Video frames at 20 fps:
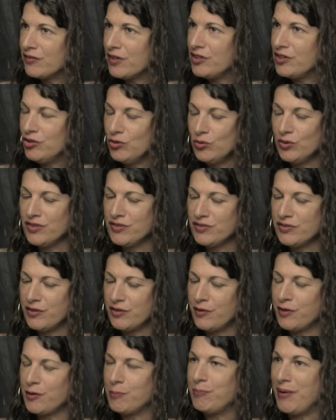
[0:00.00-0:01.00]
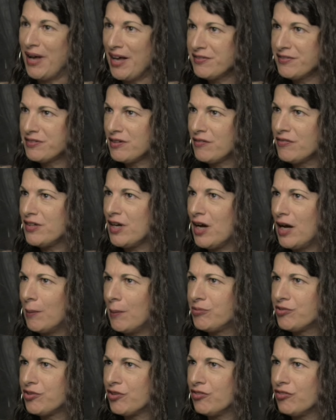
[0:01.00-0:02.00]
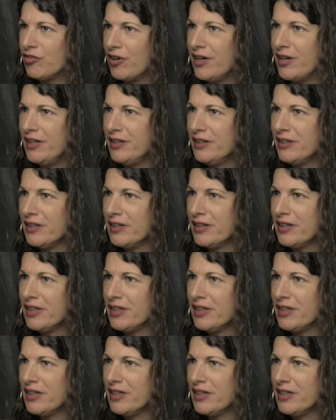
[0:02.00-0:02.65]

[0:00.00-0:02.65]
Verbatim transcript: and you consider it the best of the options, right?